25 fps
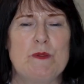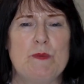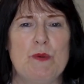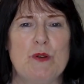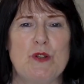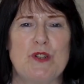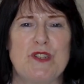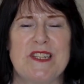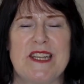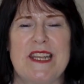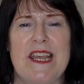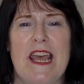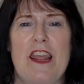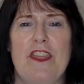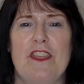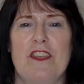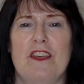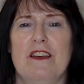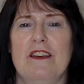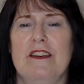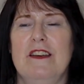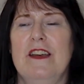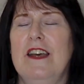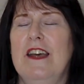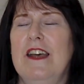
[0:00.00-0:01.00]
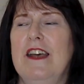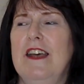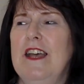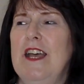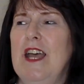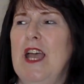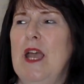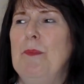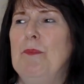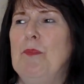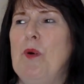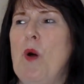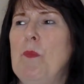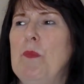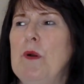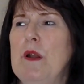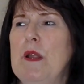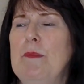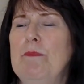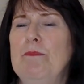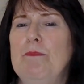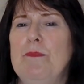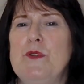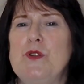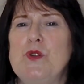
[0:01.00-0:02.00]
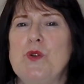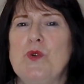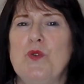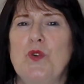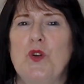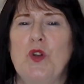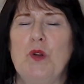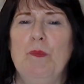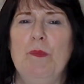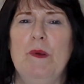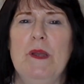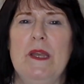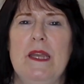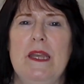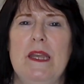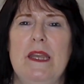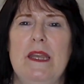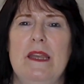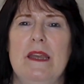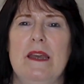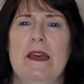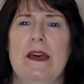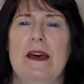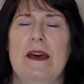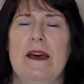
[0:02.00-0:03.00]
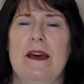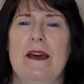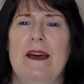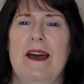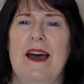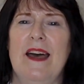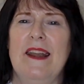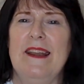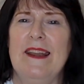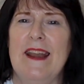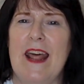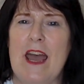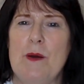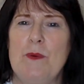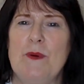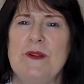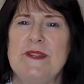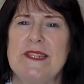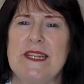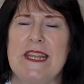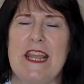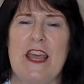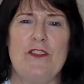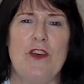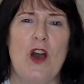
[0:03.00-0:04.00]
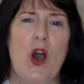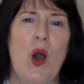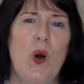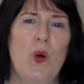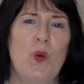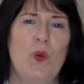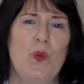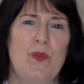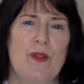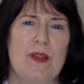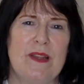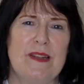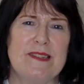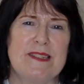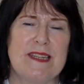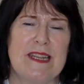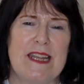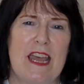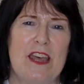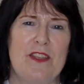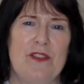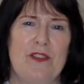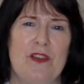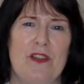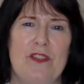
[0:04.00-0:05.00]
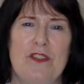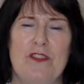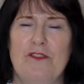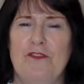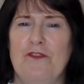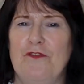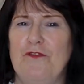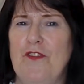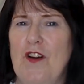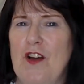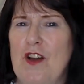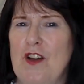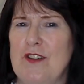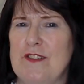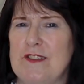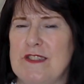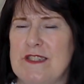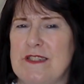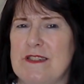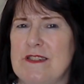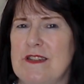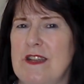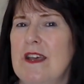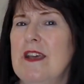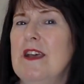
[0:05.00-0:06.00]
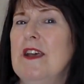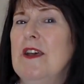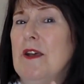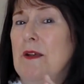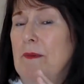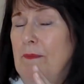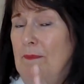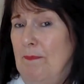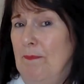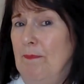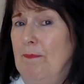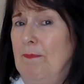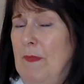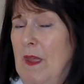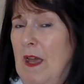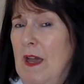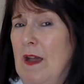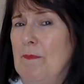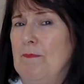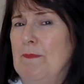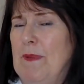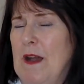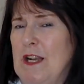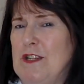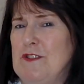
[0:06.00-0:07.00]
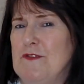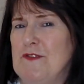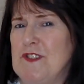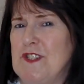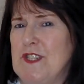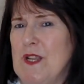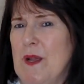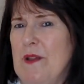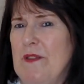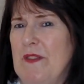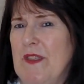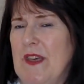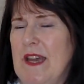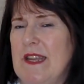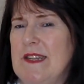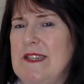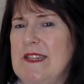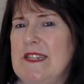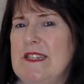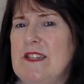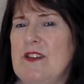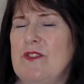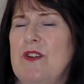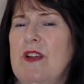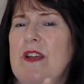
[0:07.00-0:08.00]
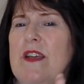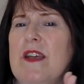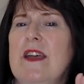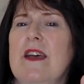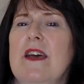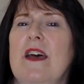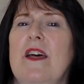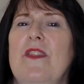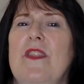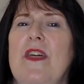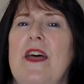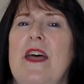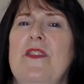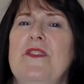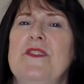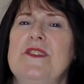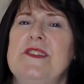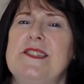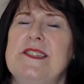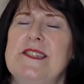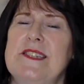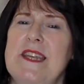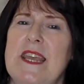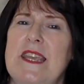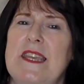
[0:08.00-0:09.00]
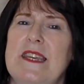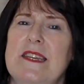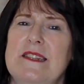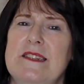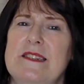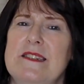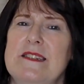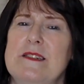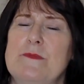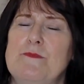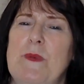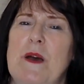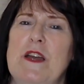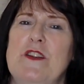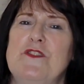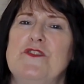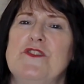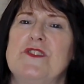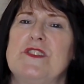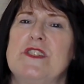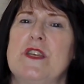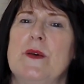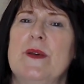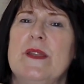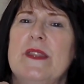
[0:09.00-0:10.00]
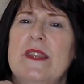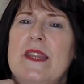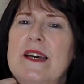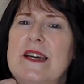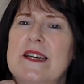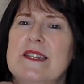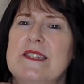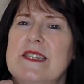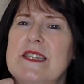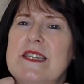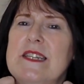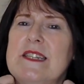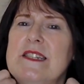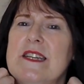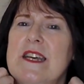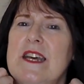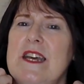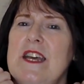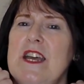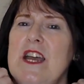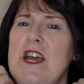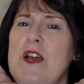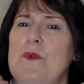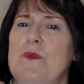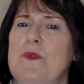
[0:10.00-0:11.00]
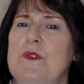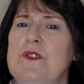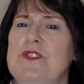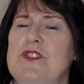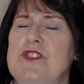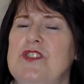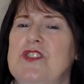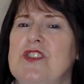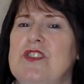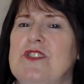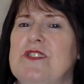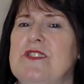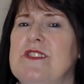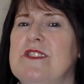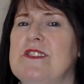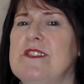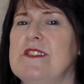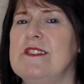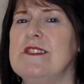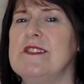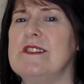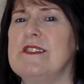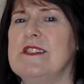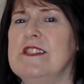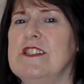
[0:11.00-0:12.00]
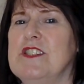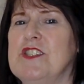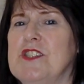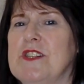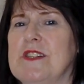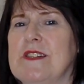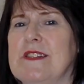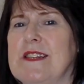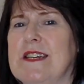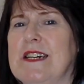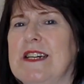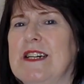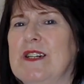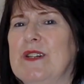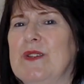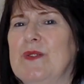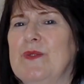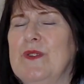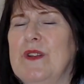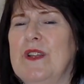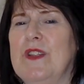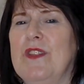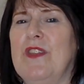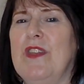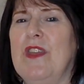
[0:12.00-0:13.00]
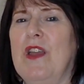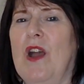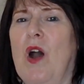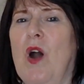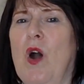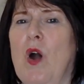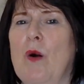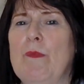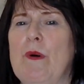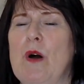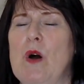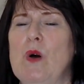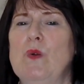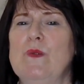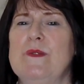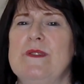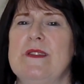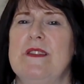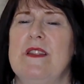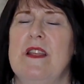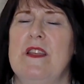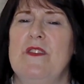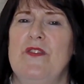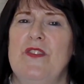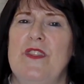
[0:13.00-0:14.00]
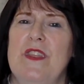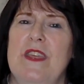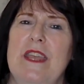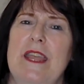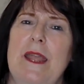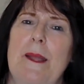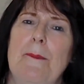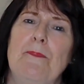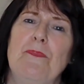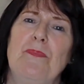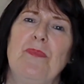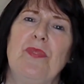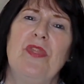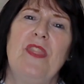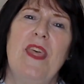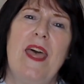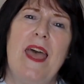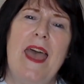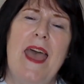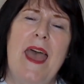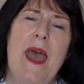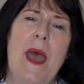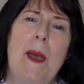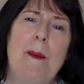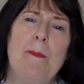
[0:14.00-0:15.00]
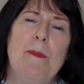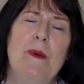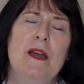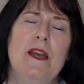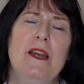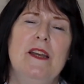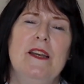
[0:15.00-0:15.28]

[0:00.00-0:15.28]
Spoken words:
to put together. It probably took me an hour to get the whole thing together, the first batch of sewing that I did on it, and then the second batch of sewing that I did was just stitching down the armholes and then the hem.